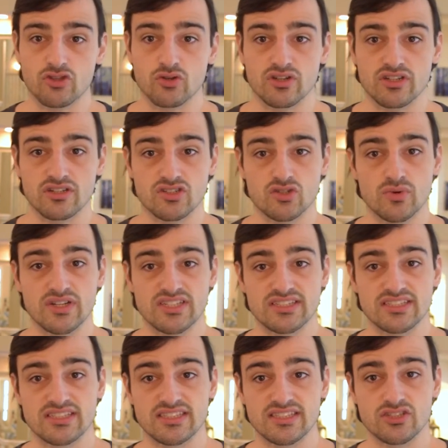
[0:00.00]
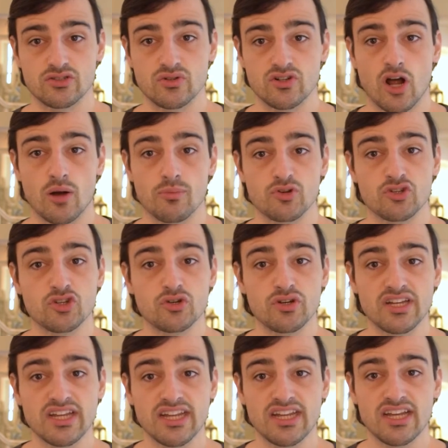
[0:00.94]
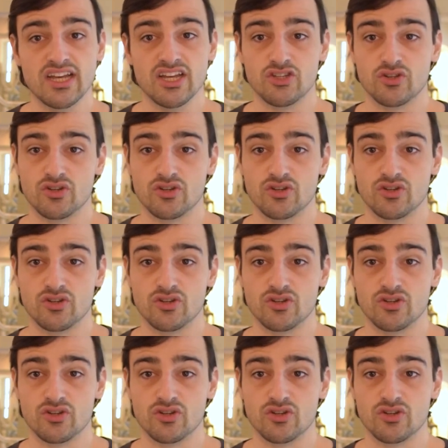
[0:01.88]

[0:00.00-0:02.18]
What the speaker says: You can twist this into an opportunity.